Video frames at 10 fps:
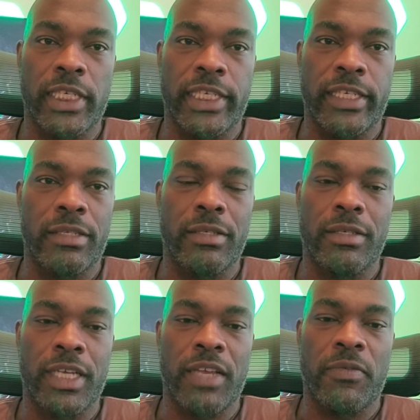and
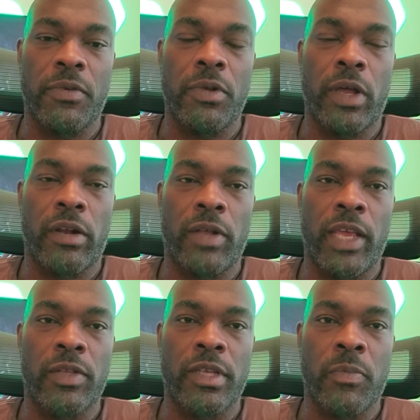if you've got to
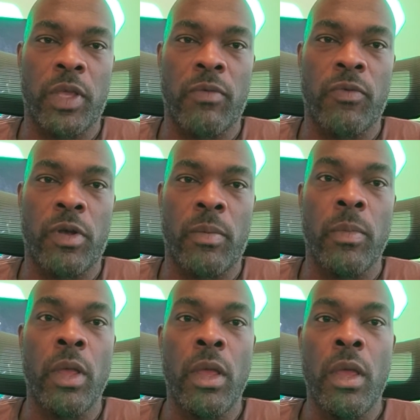get something from